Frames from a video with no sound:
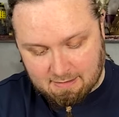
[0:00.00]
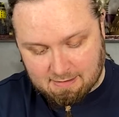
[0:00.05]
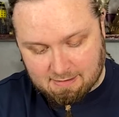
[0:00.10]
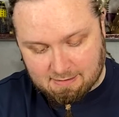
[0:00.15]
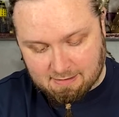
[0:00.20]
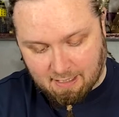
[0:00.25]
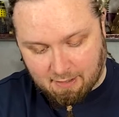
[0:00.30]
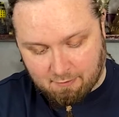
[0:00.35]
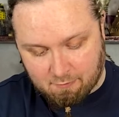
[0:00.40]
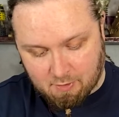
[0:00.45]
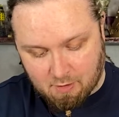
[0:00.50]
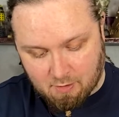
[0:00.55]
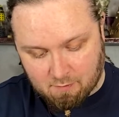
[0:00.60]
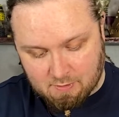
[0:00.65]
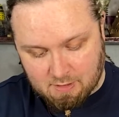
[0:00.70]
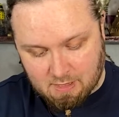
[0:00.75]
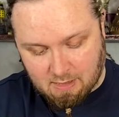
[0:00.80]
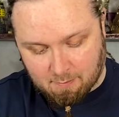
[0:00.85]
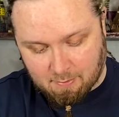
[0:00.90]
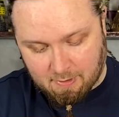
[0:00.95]
stereo
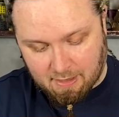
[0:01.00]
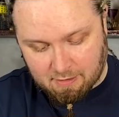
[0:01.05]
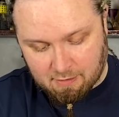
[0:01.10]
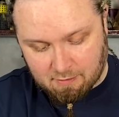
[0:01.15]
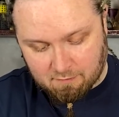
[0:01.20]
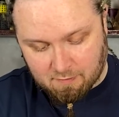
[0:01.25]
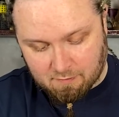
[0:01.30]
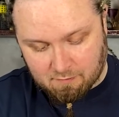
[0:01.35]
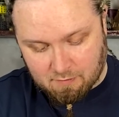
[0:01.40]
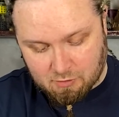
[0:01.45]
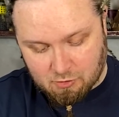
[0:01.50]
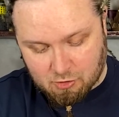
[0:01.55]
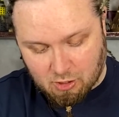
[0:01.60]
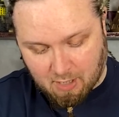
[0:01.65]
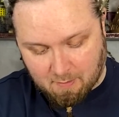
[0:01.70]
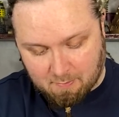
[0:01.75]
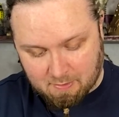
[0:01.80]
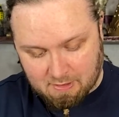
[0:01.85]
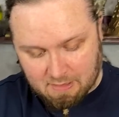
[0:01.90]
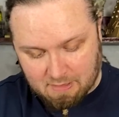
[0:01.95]
dub, and you've got the
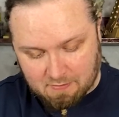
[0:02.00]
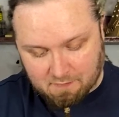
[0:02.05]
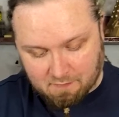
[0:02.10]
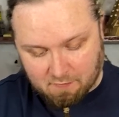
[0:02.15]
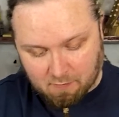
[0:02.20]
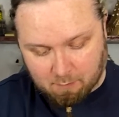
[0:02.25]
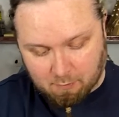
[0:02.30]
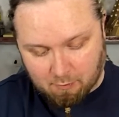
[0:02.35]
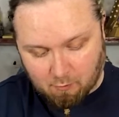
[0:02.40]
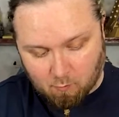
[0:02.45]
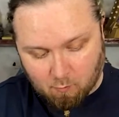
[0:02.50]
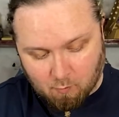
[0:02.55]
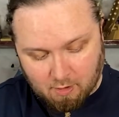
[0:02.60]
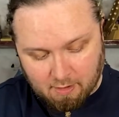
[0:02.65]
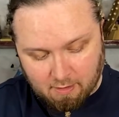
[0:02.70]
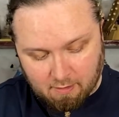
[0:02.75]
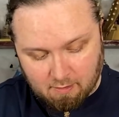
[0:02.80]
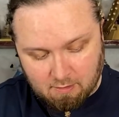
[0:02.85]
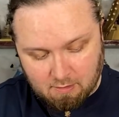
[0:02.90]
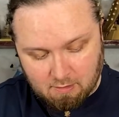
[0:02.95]
Japanese
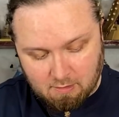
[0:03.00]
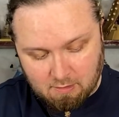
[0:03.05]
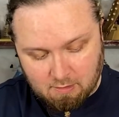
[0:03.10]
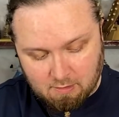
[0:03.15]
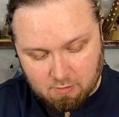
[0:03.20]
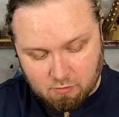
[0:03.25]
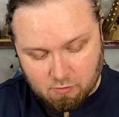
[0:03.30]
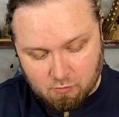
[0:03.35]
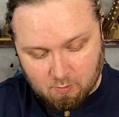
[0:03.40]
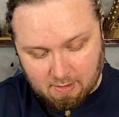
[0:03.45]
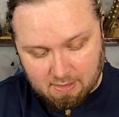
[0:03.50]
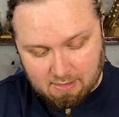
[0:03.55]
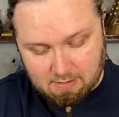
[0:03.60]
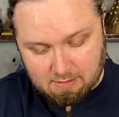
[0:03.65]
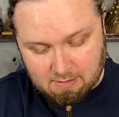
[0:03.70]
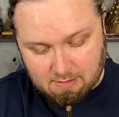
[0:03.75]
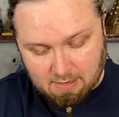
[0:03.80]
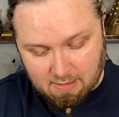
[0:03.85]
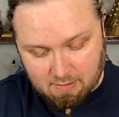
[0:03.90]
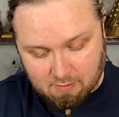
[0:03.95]
5.1 20,
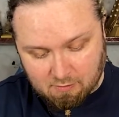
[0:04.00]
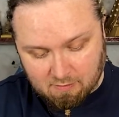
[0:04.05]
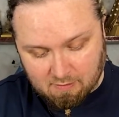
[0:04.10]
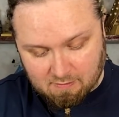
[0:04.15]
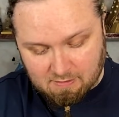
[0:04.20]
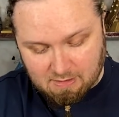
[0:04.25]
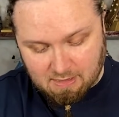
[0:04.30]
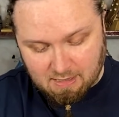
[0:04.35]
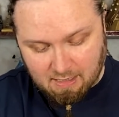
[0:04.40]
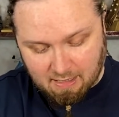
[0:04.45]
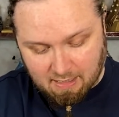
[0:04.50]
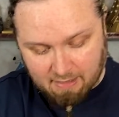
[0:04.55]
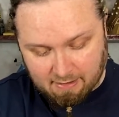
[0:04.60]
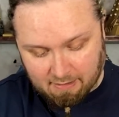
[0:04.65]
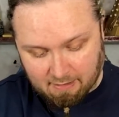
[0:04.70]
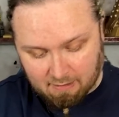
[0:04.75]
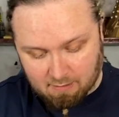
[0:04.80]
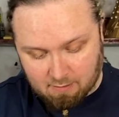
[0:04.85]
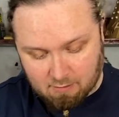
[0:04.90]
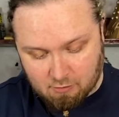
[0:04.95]
uh,
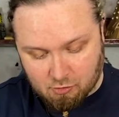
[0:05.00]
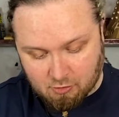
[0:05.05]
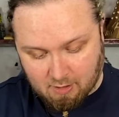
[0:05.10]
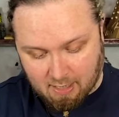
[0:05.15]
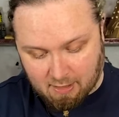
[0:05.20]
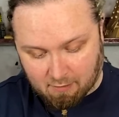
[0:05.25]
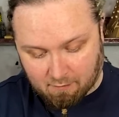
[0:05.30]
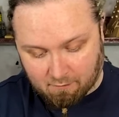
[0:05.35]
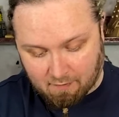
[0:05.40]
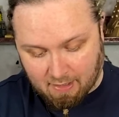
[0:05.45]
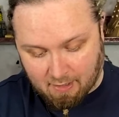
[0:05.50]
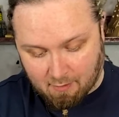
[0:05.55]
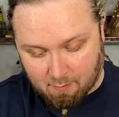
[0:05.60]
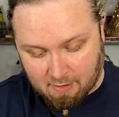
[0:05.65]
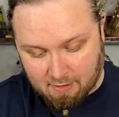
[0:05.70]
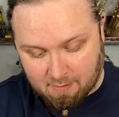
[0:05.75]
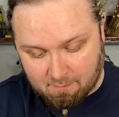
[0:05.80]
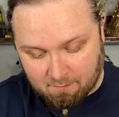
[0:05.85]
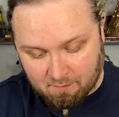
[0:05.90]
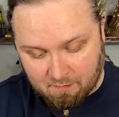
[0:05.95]
2009 track on that
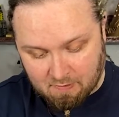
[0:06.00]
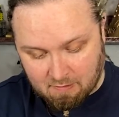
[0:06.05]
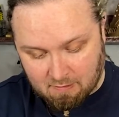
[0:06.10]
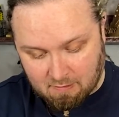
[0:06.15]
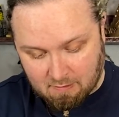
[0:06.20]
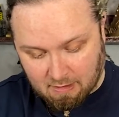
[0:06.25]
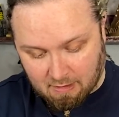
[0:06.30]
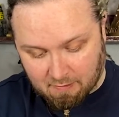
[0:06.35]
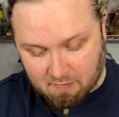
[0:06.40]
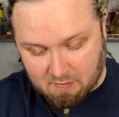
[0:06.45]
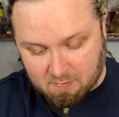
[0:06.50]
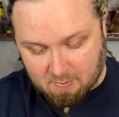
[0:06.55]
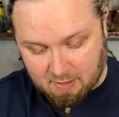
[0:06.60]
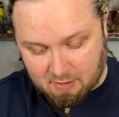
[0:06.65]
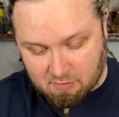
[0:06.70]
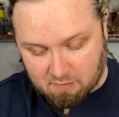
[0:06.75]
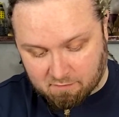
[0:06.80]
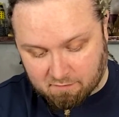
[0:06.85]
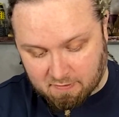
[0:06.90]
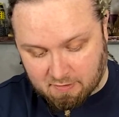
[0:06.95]
one. And the
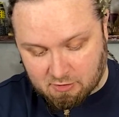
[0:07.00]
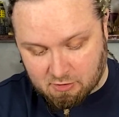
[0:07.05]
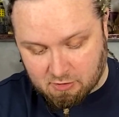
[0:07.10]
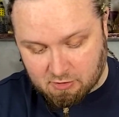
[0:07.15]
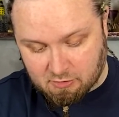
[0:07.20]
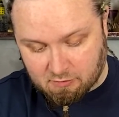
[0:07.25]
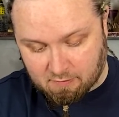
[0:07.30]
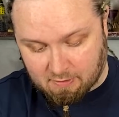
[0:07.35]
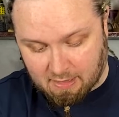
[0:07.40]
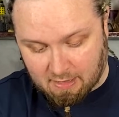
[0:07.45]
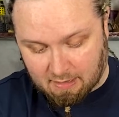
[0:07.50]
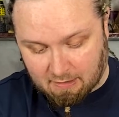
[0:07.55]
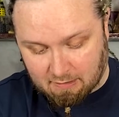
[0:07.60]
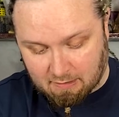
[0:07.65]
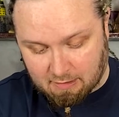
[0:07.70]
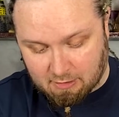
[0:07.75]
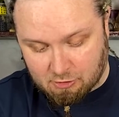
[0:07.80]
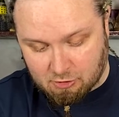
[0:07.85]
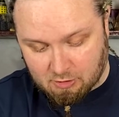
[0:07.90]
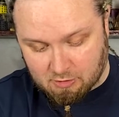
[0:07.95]
special features are in
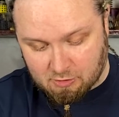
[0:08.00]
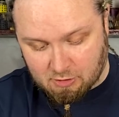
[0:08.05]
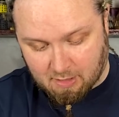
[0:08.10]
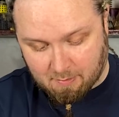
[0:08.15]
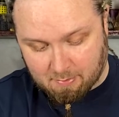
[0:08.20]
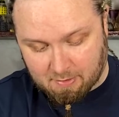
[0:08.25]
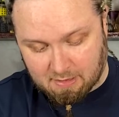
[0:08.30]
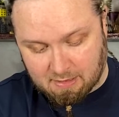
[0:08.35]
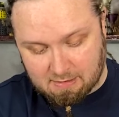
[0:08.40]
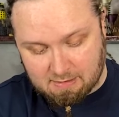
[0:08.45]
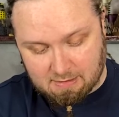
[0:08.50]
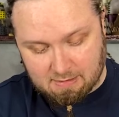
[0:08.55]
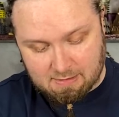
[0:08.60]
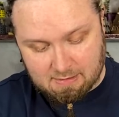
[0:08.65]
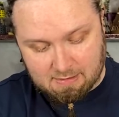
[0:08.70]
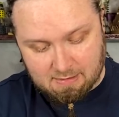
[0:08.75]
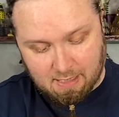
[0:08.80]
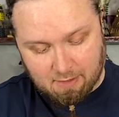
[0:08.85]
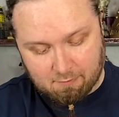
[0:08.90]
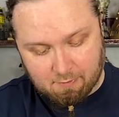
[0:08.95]
English and Japanese in
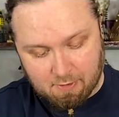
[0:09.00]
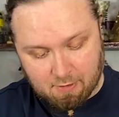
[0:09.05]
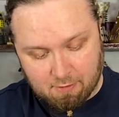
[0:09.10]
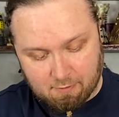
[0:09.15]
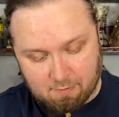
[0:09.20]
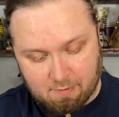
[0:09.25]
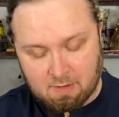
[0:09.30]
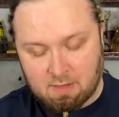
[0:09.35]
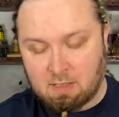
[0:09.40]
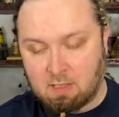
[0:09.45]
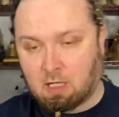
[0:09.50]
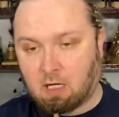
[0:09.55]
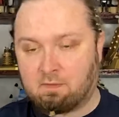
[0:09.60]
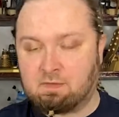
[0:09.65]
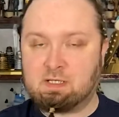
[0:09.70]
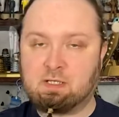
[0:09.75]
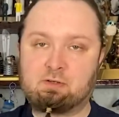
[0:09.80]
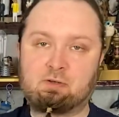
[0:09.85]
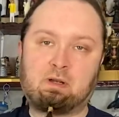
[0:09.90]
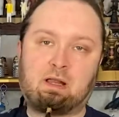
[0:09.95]
stereo.
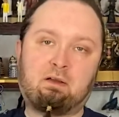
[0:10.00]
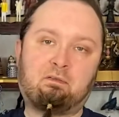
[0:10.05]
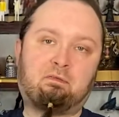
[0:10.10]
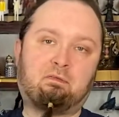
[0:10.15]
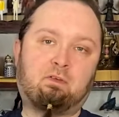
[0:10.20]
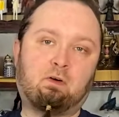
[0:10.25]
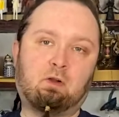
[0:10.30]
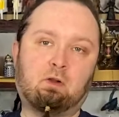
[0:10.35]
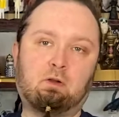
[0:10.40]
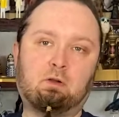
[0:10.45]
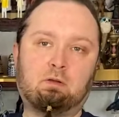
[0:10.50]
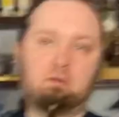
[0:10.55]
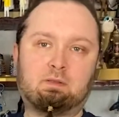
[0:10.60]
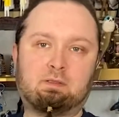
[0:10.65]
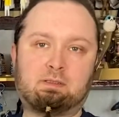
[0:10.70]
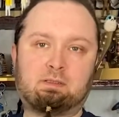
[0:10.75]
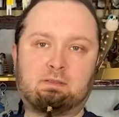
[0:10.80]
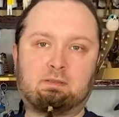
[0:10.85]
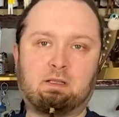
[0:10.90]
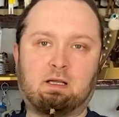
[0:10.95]
Obviously it's gonna have full,
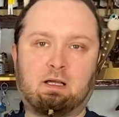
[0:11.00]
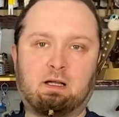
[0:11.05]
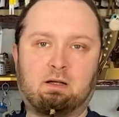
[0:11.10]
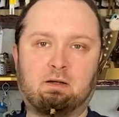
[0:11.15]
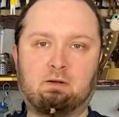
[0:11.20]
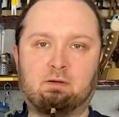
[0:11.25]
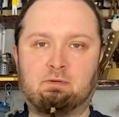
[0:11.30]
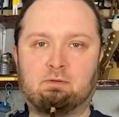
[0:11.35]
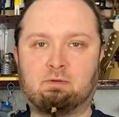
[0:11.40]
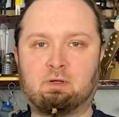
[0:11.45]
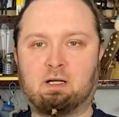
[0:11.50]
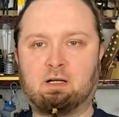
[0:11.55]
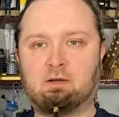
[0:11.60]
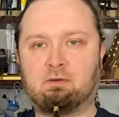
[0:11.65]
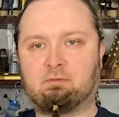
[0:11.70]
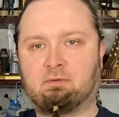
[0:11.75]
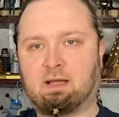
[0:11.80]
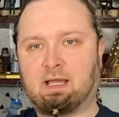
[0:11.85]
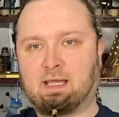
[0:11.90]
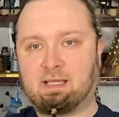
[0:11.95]
oh, oh
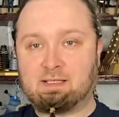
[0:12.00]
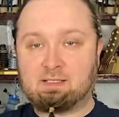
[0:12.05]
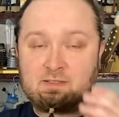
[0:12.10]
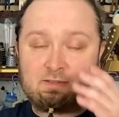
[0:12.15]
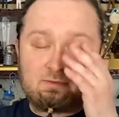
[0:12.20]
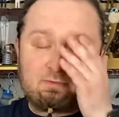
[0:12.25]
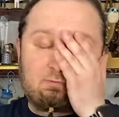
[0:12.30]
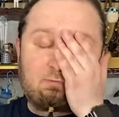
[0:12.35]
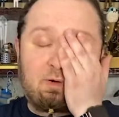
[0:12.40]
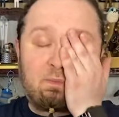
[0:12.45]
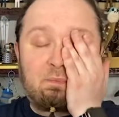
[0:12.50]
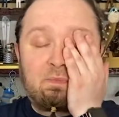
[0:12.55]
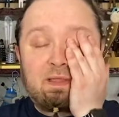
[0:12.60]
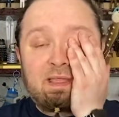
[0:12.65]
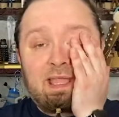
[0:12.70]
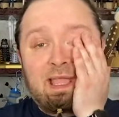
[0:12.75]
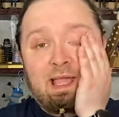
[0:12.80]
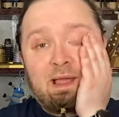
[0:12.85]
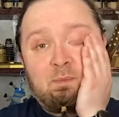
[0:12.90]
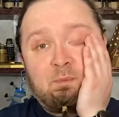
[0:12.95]
rags, don't rub the
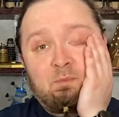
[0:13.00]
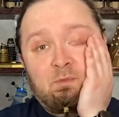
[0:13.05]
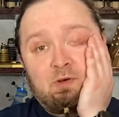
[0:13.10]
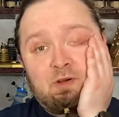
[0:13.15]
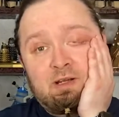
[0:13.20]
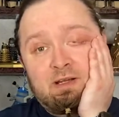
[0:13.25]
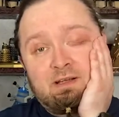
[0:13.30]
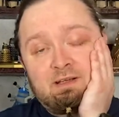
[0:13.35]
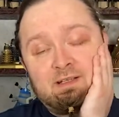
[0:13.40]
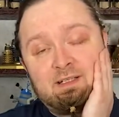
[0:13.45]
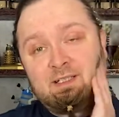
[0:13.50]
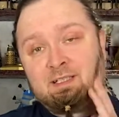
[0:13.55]
camera.